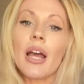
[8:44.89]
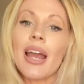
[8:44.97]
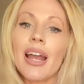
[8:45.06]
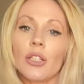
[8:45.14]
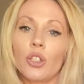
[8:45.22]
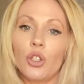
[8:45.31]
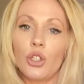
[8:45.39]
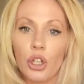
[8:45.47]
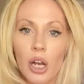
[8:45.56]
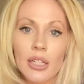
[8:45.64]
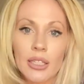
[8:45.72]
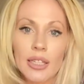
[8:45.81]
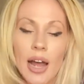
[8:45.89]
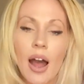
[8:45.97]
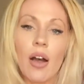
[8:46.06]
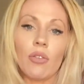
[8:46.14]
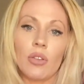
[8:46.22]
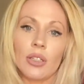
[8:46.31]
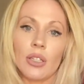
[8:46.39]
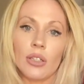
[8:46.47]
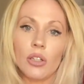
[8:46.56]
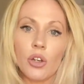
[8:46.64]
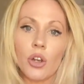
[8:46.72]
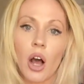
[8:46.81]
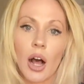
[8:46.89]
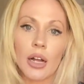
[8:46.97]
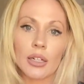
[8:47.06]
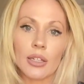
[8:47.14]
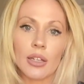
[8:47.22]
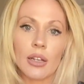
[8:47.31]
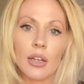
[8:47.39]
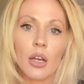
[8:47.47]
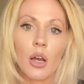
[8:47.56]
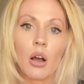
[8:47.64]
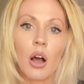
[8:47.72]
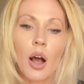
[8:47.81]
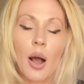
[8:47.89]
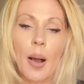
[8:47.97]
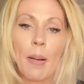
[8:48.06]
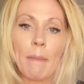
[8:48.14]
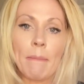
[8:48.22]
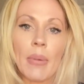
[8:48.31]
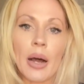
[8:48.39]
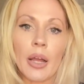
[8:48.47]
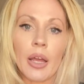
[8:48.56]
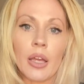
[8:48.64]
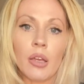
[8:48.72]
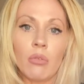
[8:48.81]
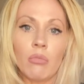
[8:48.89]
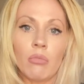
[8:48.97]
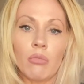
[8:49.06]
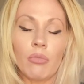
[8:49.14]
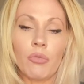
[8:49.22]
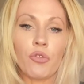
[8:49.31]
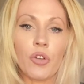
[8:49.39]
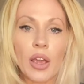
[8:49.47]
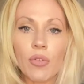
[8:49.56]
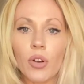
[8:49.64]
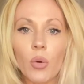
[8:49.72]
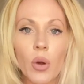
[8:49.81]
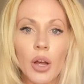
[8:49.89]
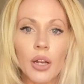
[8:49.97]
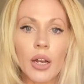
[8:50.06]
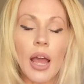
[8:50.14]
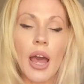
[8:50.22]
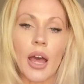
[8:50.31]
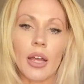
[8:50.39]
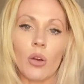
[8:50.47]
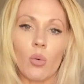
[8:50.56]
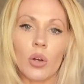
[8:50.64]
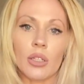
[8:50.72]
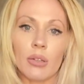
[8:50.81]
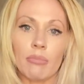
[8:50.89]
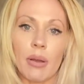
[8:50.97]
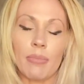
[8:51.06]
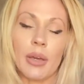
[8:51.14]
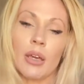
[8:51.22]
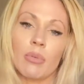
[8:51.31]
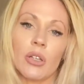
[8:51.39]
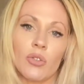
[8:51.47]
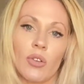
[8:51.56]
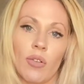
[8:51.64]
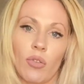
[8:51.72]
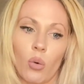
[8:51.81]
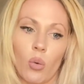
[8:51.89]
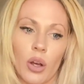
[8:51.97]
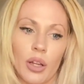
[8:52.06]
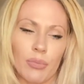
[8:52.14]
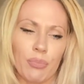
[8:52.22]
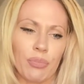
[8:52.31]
It's just that this is not my favorite one, and it wasn't my baby's favorite one.